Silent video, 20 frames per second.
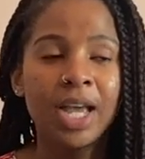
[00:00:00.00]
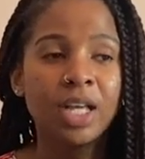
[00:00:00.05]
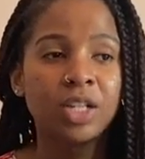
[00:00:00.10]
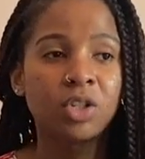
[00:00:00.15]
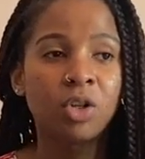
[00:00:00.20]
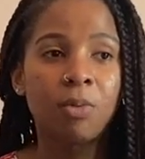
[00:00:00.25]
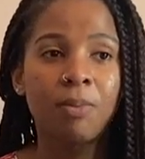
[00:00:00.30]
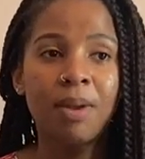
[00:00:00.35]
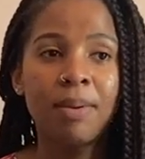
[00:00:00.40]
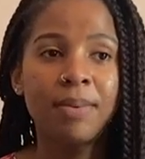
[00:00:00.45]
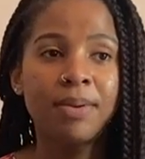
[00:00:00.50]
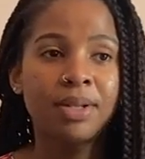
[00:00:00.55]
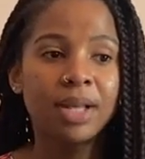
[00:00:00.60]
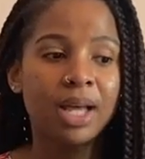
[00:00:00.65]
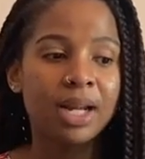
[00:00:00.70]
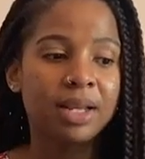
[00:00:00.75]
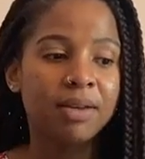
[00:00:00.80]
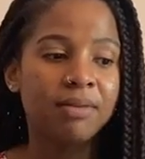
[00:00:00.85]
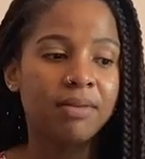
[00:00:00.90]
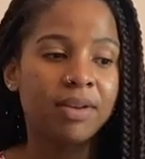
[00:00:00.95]
So maybe
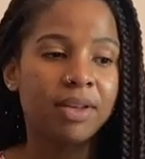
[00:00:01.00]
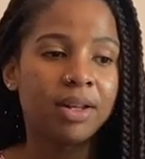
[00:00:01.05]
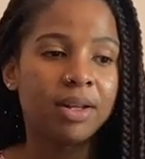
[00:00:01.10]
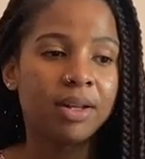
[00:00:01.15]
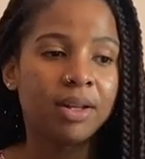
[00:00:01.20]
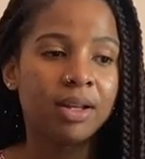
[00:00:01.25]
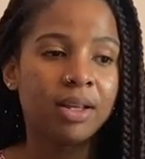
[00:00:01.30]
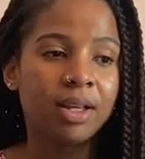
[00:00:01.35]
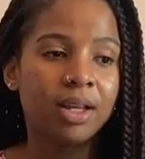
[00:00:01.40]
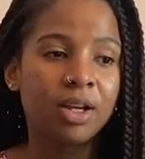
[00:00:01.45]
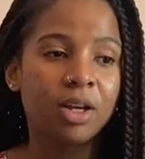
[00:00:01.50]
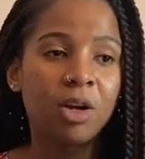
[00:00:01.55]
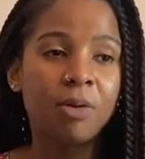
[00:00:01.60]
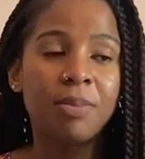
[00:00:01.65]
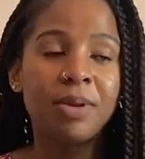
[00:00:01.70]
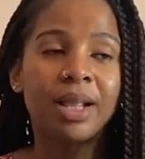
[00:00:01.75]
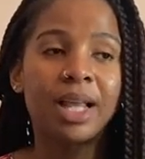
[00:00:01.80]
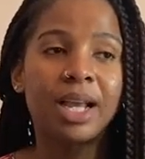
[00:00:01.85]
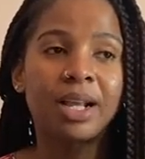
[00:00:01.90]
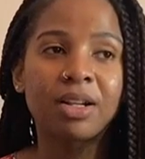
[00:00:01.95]
not even, it could
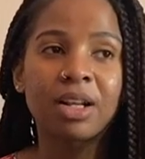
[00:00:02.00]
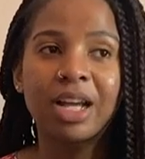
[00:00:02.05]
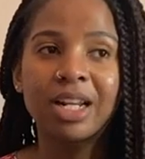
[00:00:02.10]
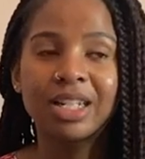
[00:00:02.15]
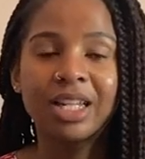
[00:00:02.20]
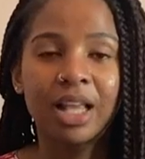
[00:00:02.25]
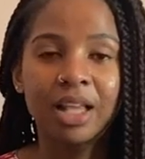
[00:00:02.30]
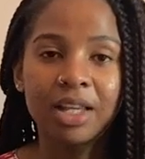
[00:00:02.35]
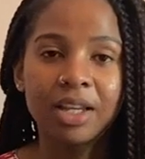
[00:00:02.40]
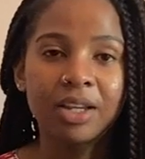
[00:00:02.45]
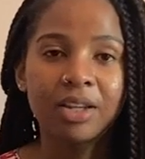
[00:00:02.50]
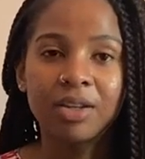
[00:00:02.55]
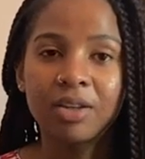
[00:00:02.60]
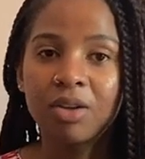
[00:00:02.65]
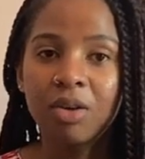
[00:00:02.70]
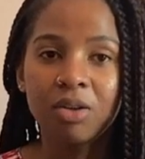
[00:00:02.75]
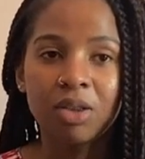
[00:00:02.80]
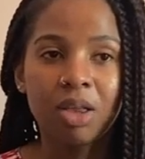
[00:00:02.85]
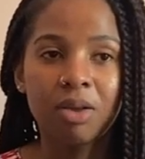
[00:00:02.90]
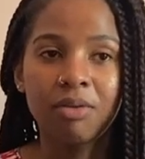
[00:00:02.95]
be like not telling
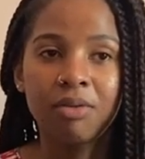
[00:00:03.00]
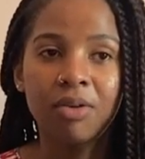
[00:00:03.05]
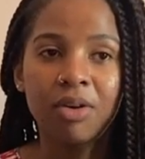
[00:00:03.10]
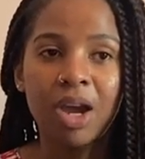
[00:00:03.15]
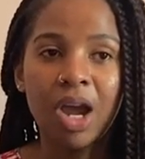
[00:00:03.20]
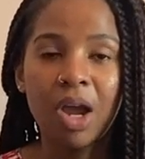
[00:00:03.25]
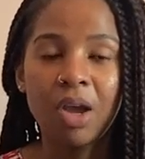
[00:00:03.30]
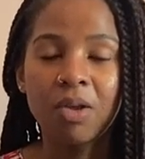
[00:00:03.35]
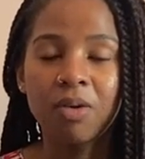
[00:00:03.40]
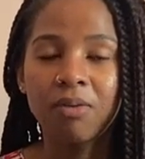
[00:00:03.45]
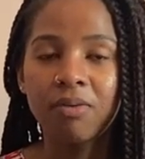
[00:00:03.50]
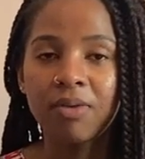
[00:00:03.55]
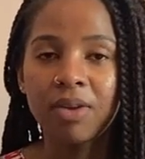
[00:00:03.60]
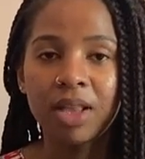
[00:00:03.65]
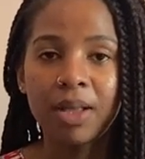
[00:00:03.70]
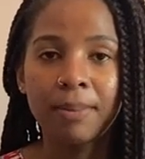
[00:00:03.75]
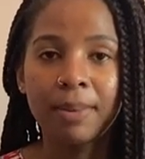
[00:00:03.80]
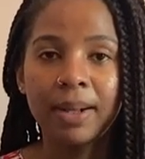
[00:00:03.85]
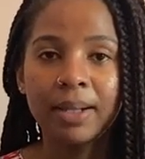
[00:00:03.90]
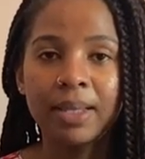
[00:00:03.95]
your lover how you
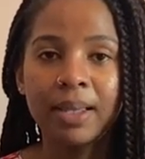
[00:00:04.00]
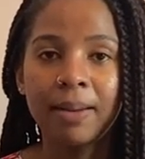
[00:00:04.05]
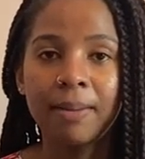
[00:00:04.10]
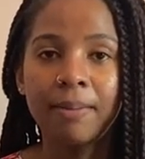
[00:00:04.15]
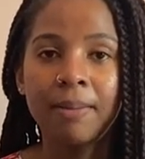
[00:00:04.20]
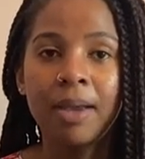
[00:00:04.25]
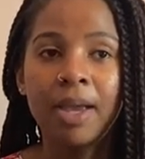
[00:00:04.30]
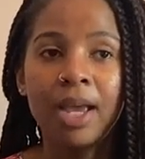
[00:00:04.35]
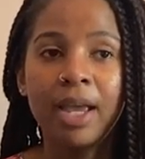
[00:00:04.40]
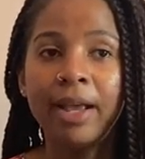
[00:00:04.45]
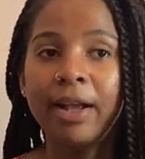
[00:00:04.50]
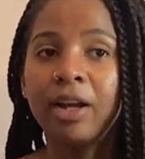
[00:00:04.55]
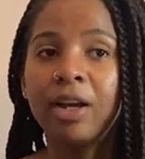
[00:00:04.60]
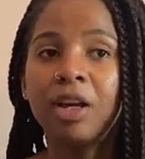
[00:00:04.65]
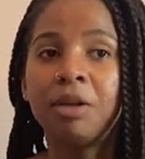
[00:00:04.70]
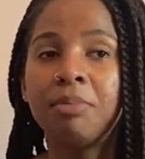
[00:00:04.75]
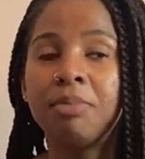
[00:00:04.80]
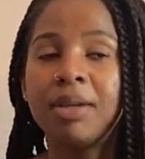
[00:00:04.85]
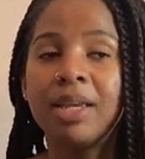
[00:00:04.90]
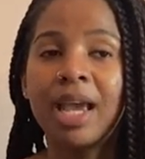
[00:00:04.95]
feel about them. It
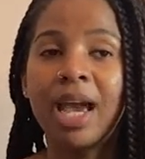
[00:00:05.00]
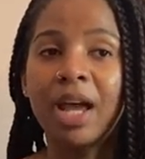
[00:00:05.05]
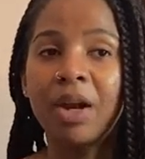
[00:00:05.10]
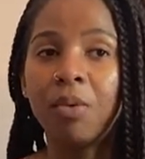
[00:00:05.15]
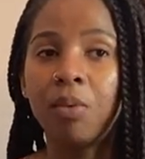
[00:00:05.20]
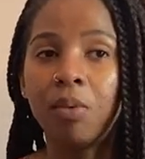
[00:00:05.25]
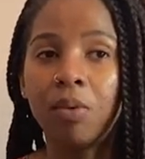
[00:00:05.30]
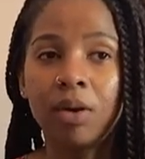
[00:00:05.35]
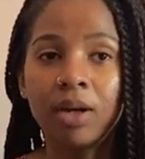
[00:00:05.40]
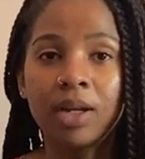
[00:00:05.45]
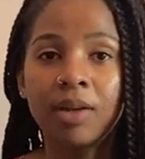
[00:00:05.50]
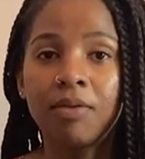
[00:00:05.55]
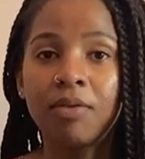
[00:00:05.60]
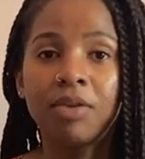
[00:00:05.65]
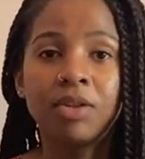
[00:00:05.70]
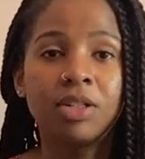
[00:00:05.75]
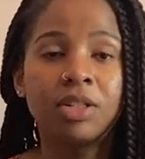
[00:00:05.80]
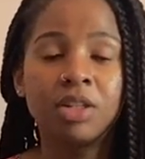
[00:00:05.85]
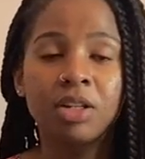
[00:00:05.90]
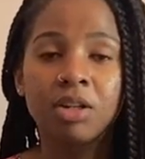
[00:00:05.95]
could be at work, if
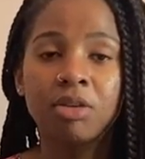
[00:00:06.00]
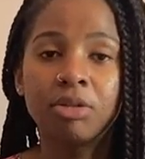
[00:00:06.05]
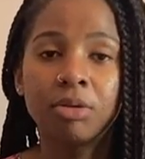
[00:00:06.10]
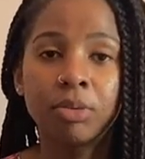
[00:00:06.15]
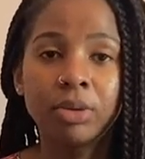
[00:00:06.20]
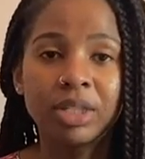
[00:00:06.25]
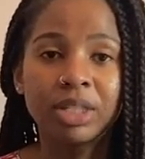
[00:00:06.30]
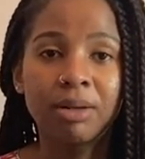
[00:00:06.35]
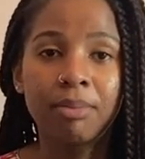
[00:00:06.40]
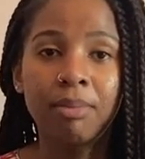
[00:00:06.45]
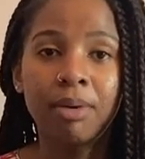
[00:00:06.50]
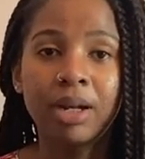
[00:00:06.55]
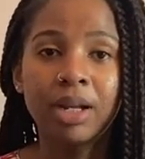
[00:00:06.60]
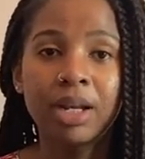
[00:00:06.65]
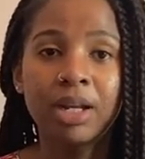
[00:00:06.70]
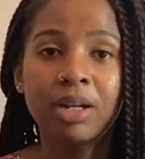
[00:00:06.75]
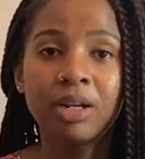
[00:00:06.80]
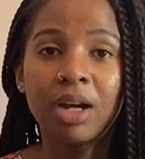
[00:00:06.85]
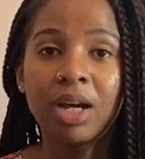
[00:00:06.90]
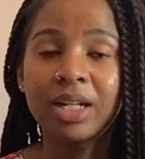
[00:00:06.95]
you disagree with
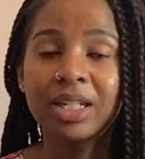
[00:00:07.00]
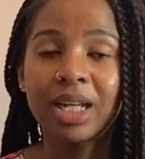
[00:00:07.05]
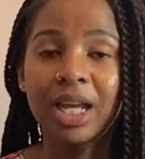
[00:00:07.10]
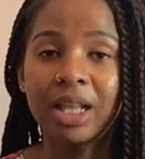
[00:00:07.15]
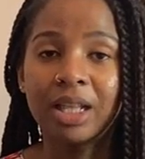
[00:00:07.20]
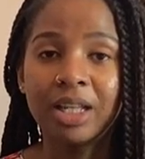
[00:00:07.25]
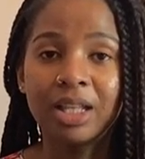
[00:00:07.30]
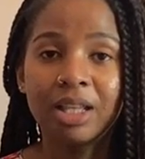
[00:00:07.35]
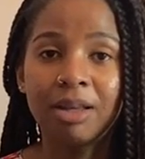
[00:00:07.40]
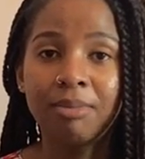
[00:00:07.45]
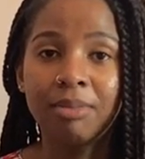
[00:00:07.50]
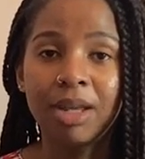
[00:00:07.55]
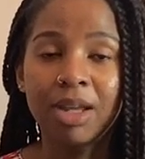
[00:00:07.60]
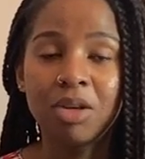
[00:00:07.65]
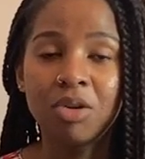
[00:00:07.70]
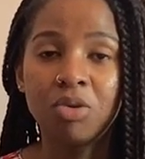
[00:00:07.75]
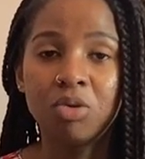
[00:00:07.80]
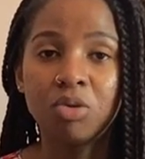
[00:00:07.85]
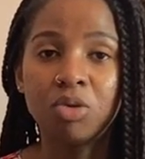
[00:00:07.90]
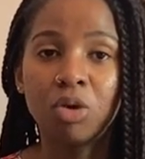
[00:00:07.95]
somebody, not telling them that
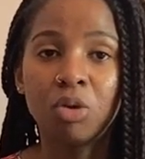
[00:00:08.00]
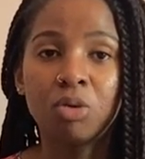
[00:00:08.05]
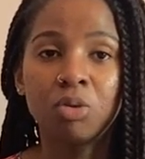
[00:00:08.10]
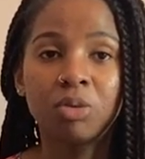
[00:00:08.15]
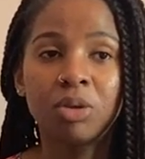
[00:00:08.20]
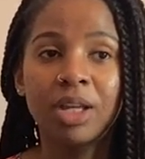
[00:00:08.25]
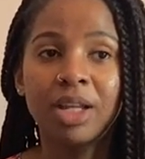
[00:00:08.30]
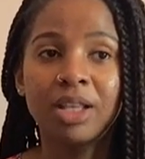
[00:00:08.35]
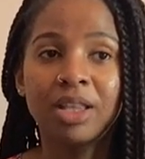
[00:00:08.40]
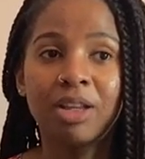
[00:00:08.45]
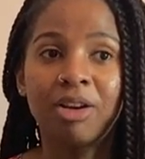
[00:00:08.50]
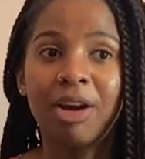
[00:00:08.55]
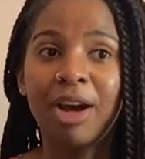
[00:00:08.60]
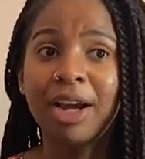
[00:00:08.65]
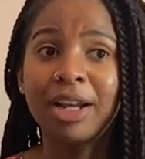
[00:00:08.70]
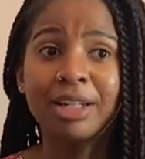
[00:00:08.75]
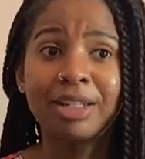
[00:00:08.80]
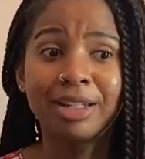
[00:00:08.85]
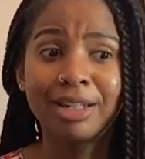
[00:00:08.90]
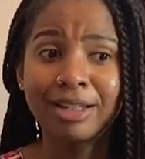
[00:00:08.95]
you don't think their
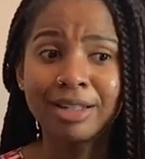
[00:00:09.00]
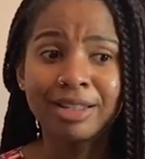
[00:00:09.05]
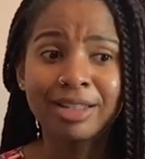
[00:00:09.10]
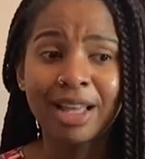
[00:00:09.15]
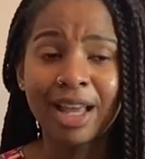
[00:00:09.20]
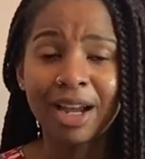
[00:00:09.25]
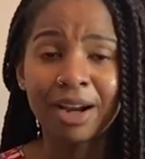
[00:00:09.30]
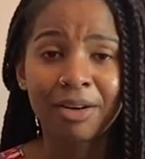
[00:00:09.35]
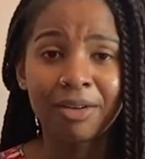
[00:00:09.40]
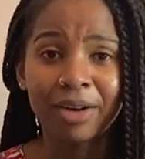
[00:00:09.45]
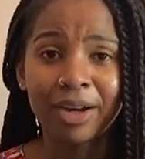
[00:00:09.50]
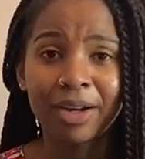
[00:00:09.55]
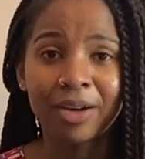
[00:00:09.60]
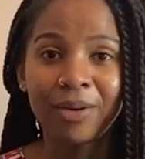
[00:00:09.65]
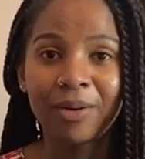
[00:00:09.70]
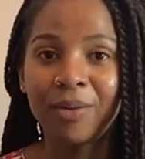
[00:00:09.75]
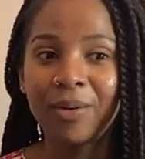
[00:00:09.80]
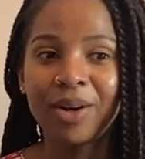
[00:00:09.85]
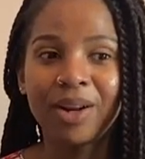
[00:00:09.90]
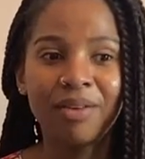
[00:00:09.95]
idea is that great,
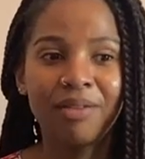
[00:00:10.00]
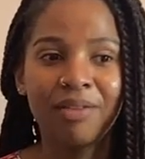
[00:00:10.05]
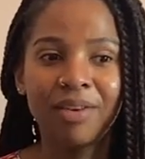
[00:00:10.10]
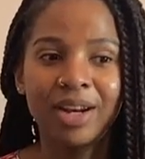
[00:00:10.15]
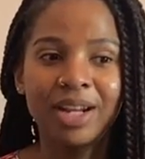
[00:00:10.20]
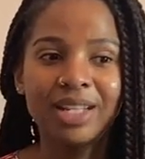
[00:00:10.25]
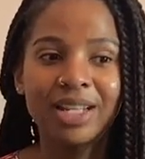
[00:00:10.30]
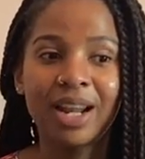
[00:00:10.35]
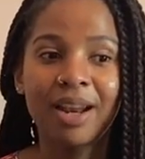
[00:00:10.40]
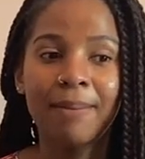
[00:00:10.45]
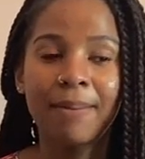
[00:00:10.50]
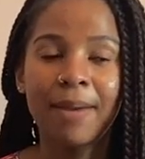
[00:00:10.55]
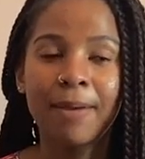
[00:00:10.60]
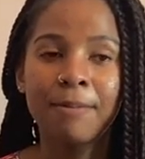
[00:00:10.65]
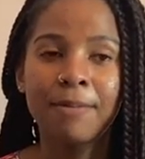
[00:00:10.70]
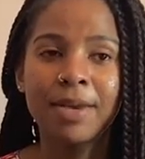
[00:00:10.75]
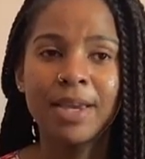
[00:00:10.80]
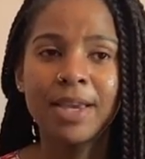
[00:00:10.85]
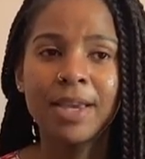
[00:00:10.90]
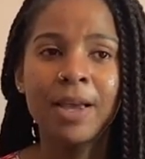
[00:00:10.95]
or whatever it is that it may
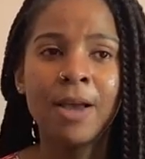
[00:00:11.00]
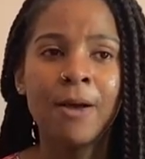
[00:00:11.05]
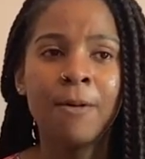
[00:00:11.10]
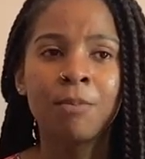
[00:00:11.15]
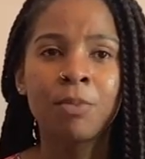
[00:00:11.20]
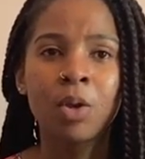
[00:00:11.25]
be.